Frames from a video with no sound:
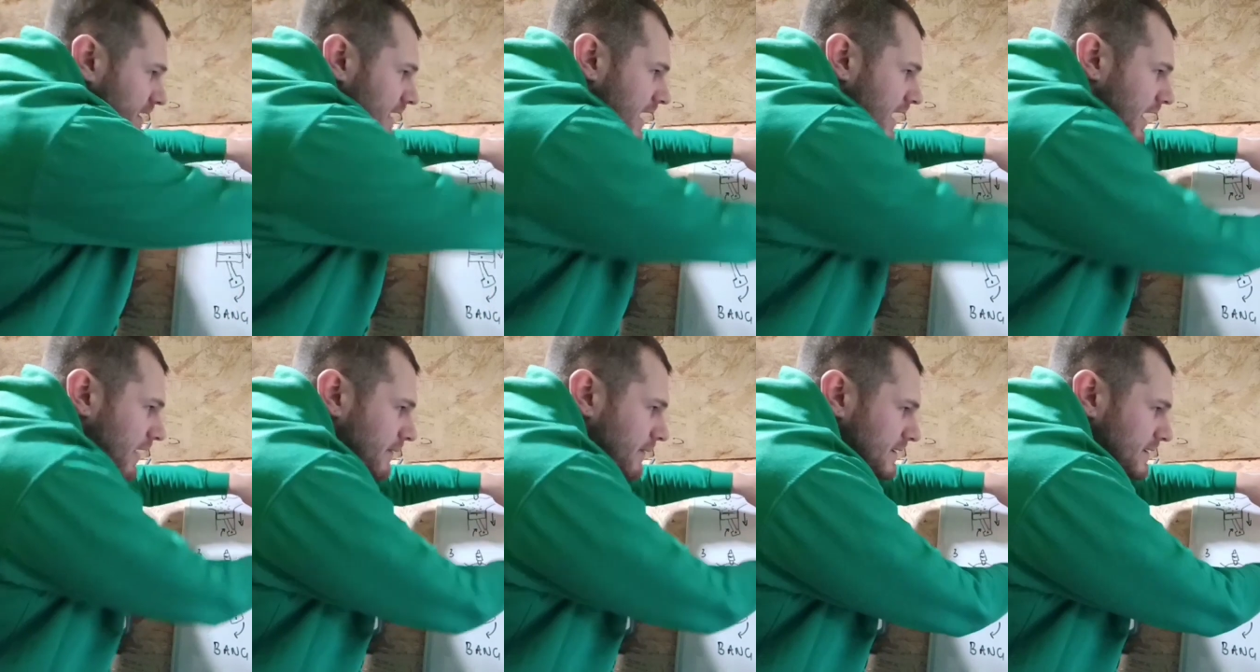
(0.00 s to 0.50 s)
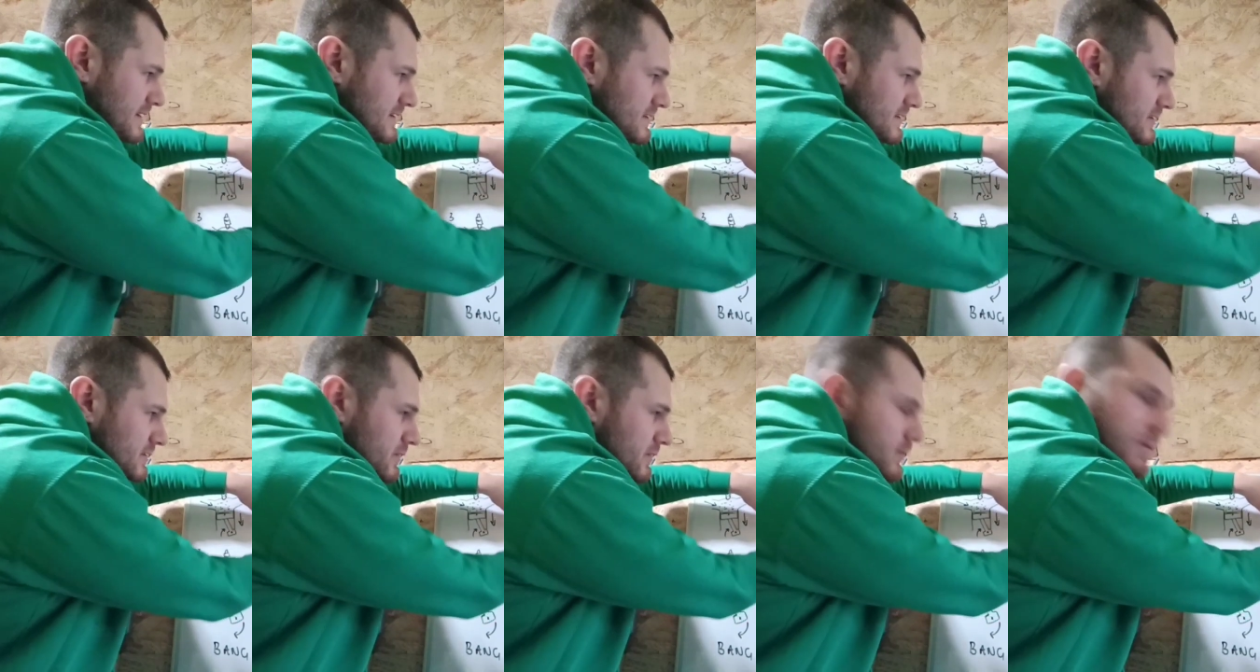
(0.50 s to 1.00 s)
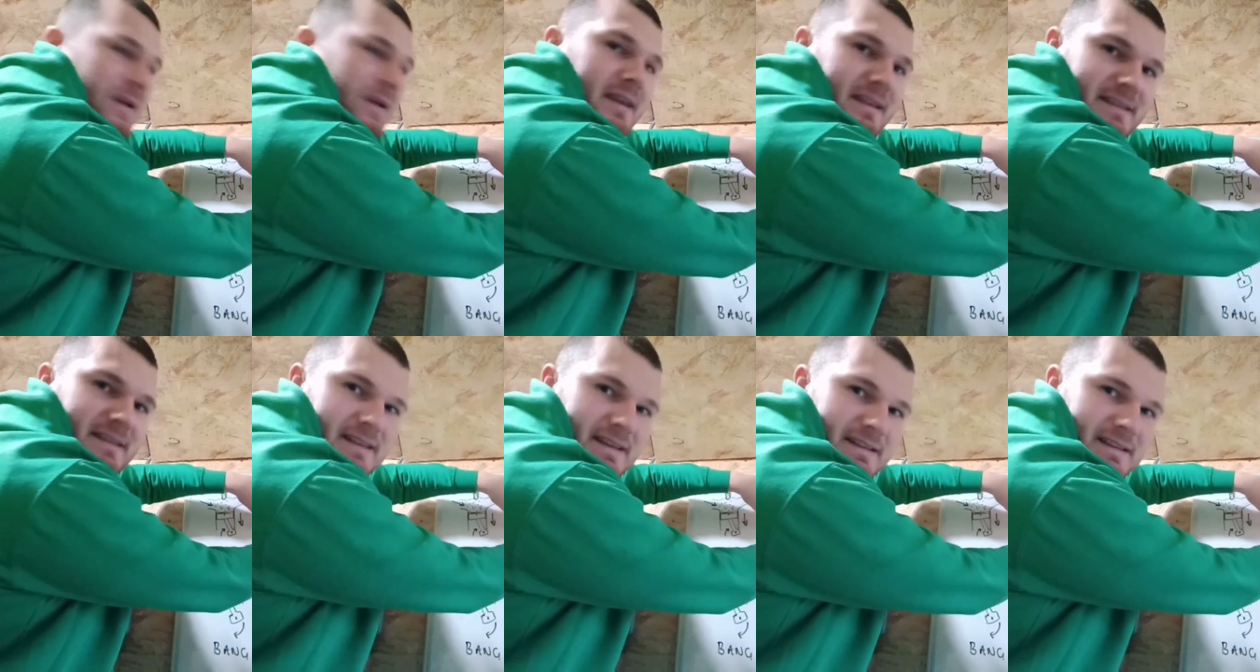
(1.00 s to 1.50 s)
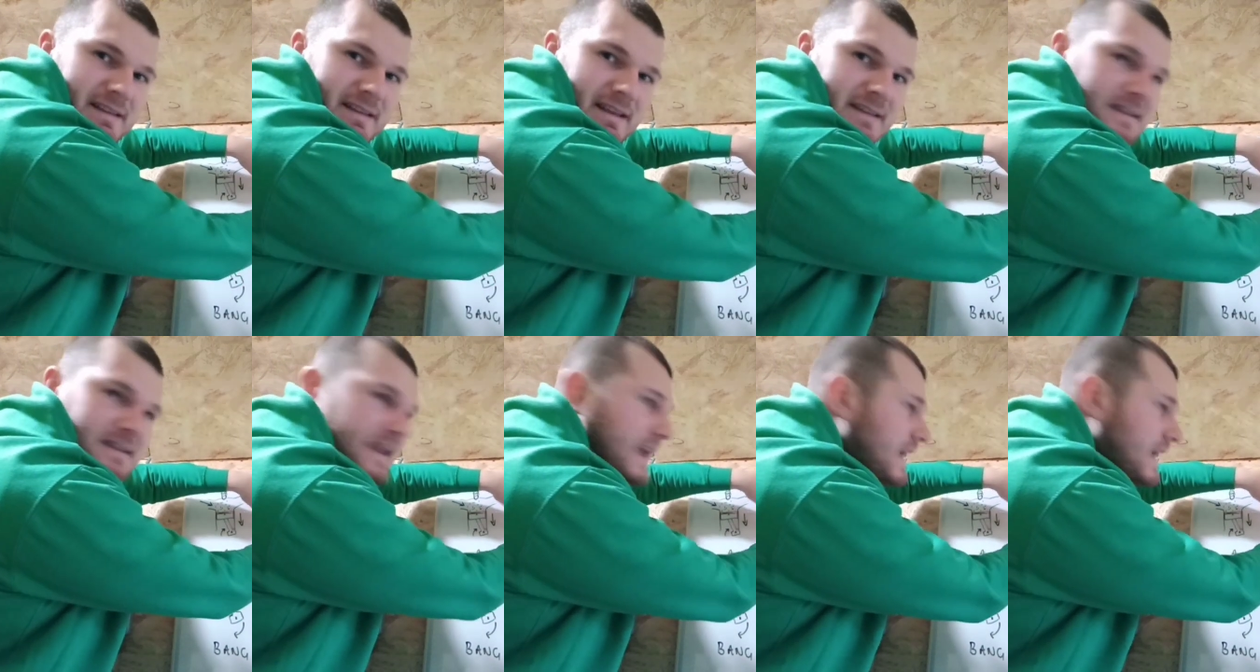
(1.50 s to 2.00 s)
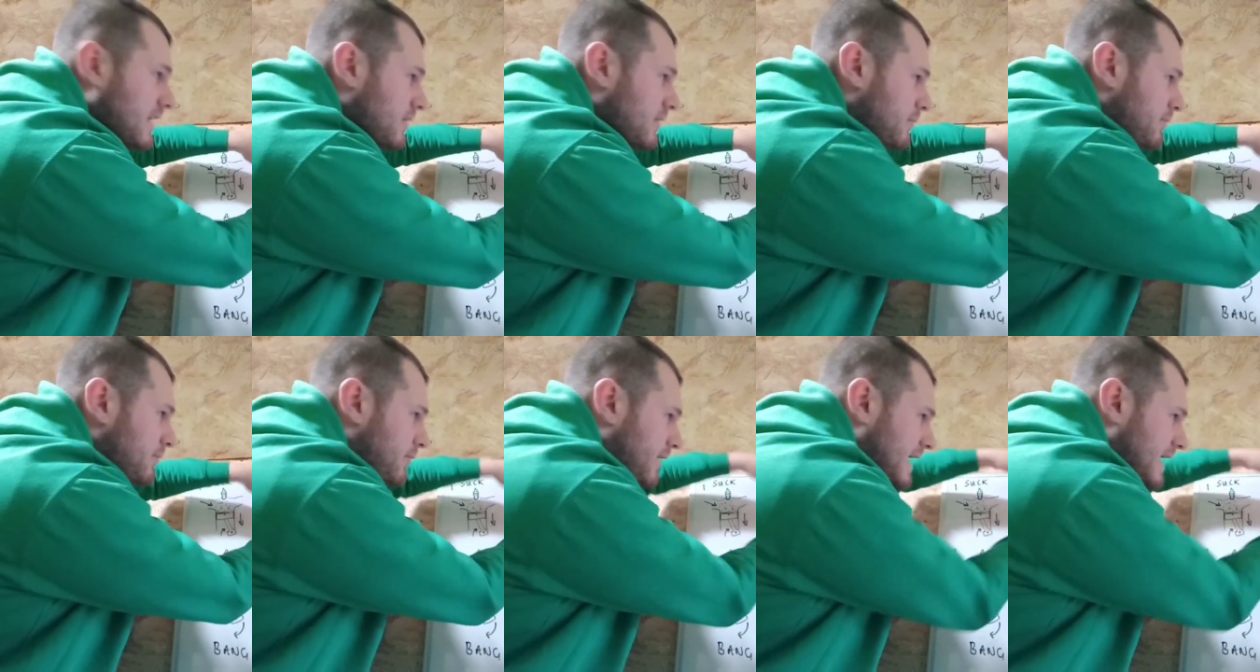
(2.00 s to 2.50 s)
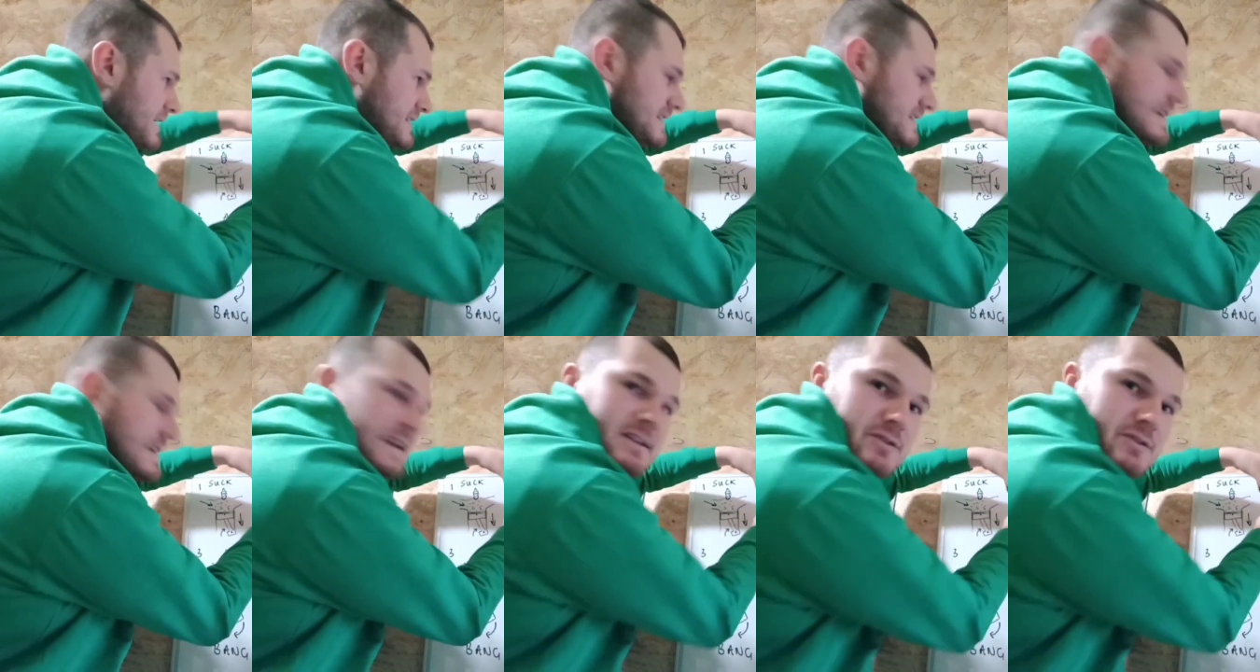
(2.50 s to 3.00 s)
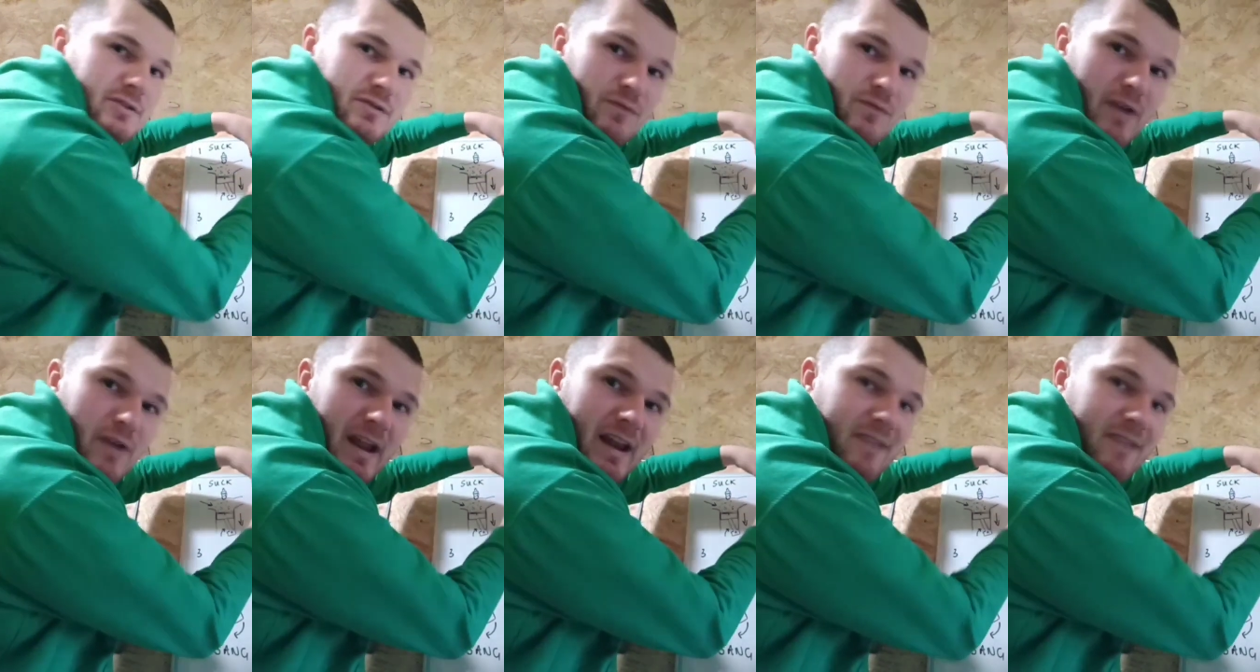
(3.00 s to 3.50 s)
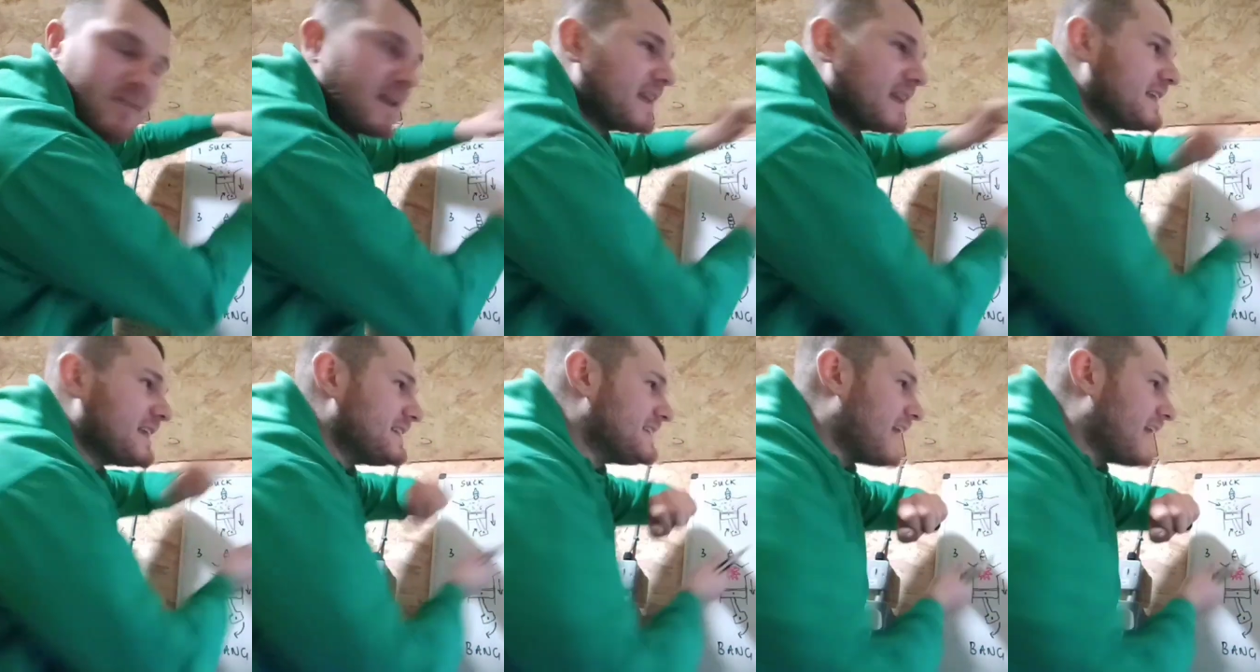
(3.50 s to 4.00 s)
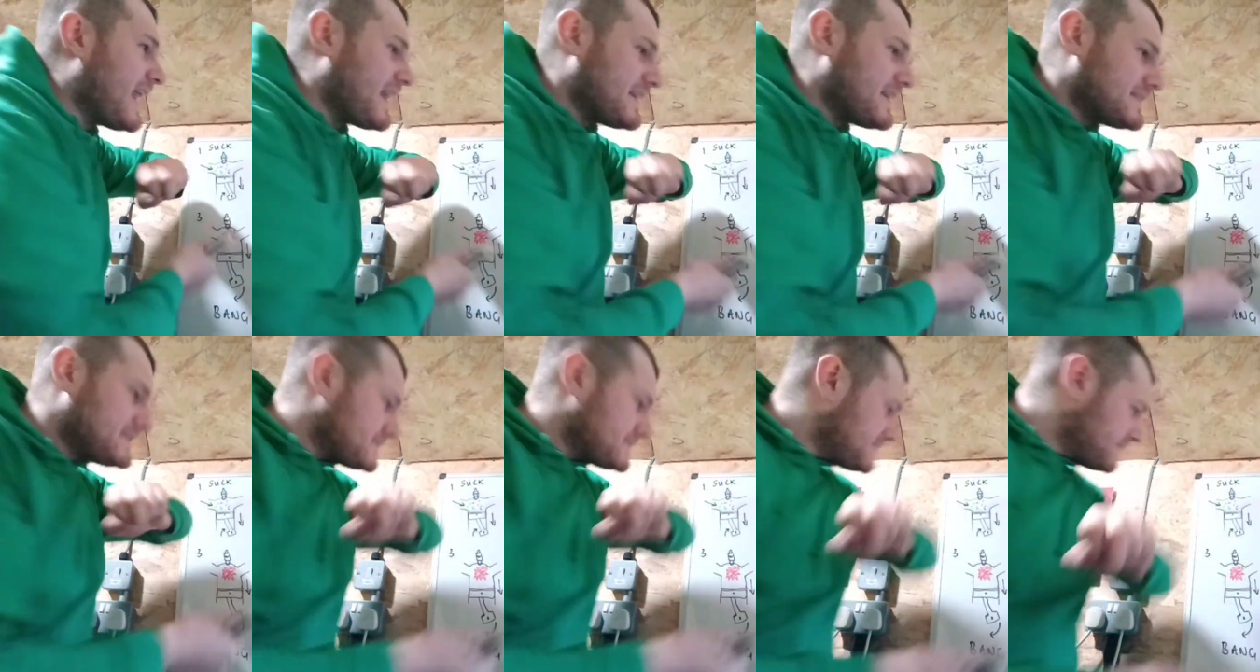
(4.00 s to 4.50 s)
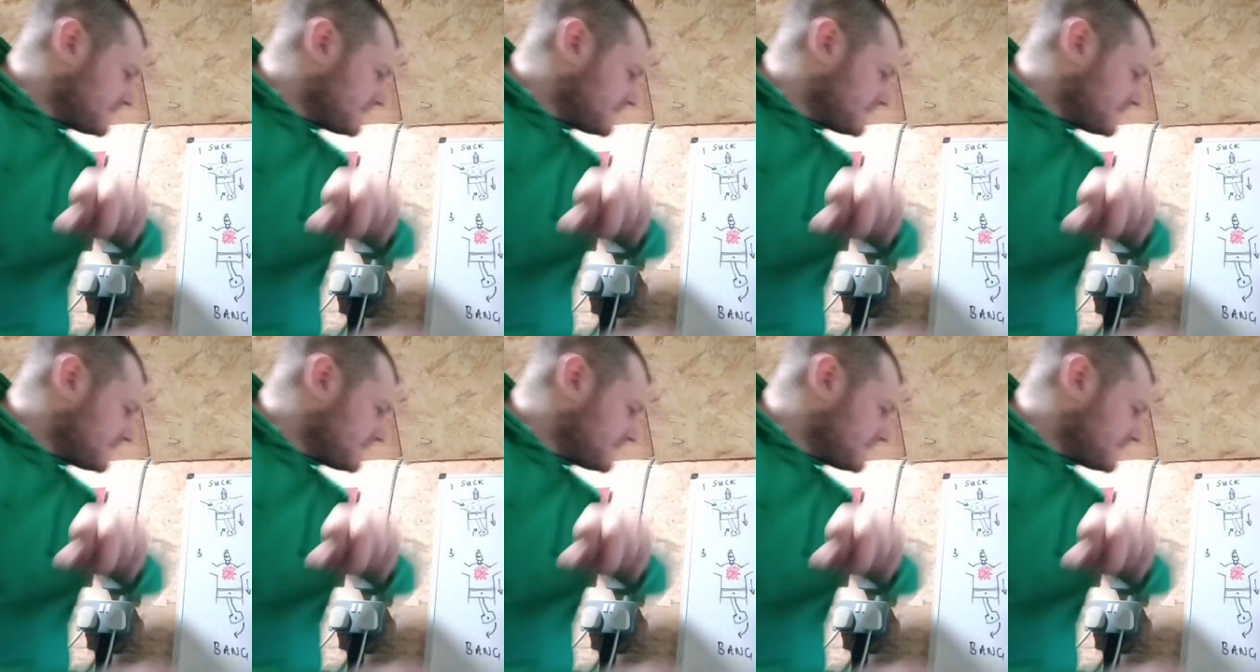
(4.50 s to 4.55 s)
it squeezes this here, compresses it, so it's really dense.